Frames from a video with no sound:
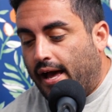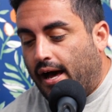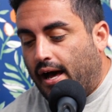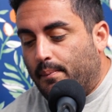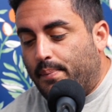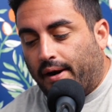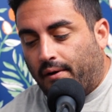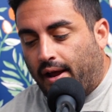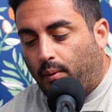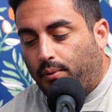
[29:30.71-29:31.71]

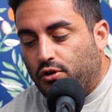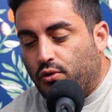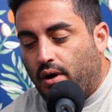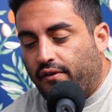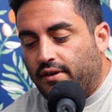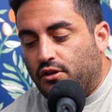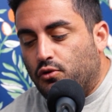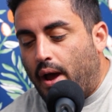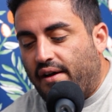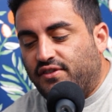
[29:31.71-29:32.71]
BetterHelp.
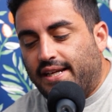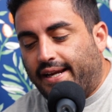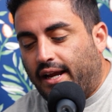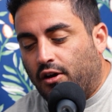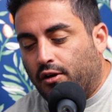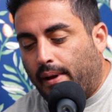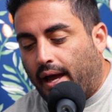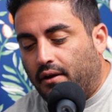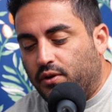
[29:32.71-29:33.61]
You have to take care of your mind.